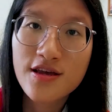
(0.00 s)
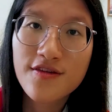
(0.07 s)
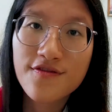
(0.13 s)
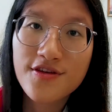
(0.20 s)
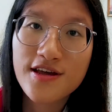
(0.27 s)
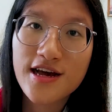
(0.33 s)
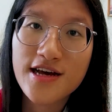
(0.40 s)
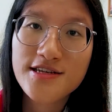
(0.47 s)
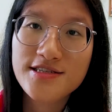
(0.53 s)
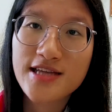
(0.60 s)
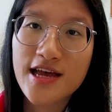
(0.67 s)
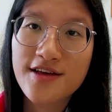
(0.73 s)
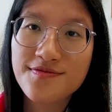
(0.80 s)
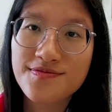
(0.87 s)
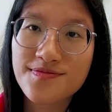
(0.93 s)
If you guys
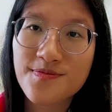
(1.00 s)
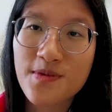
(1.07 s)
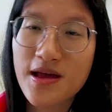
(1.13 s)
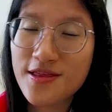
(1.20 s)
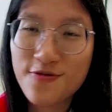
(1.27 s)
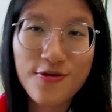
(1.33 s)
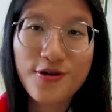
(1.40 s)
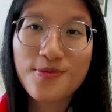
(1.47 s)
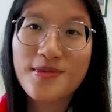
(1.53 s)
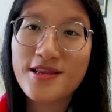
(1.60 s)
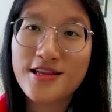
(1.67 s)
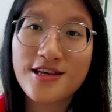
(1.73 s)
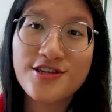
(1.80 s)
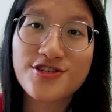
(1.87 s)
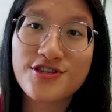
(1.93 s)
have any
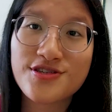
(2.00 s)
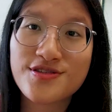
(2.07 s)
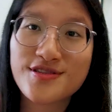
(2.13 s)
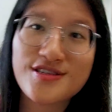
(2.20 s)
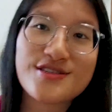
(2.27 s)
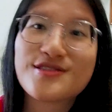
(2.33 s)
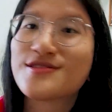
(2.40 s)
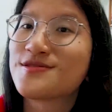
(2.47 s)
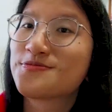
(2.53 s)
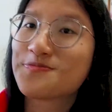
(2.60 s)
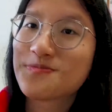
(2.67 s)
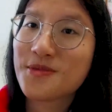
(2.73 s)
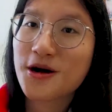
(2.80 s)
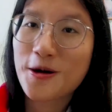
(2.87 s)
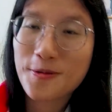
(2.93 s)
recommendations, just
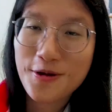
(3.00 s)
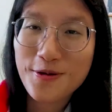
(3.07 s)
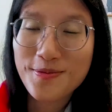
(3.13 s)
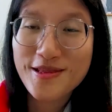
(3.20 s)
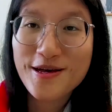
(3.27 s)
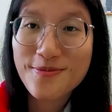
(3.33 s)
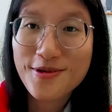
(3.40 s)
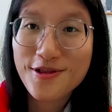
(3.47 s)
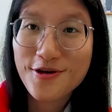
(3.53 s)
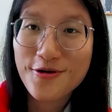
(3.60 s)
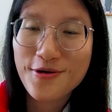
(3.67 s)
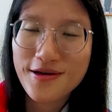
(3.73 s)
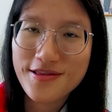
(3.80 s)
uh, comment down below.